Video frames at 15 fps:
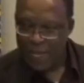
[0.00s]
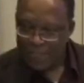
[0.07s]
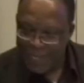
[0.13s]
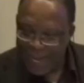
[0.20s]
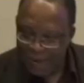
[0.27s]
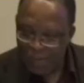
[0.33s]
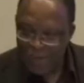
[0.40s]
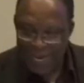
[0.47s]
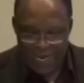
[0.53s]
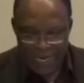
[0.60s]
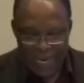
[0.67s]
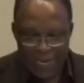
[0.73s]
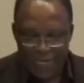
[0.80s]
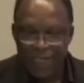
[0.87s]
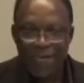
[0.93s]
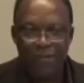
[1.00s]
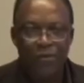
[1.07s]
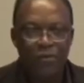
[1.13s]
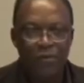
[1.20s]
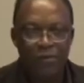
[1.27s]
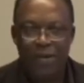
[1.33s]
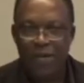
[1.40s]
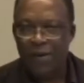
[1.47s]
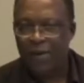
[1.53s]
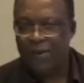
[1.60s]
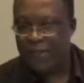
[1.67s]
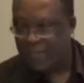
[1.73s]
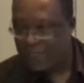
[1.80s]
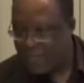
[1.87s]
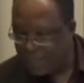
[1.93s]
Timeline 8 I should dwell
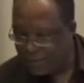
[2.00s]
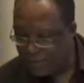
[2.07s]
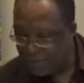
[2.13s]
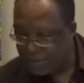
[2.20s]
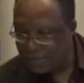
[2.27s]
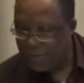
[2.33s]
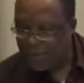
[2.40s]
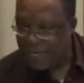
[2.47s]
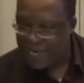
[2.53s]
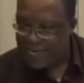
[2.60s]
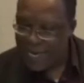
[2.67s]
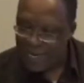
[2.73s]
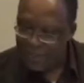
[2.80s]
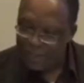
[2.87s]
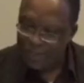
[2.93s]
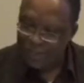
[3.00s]
on. This has to do with the dance.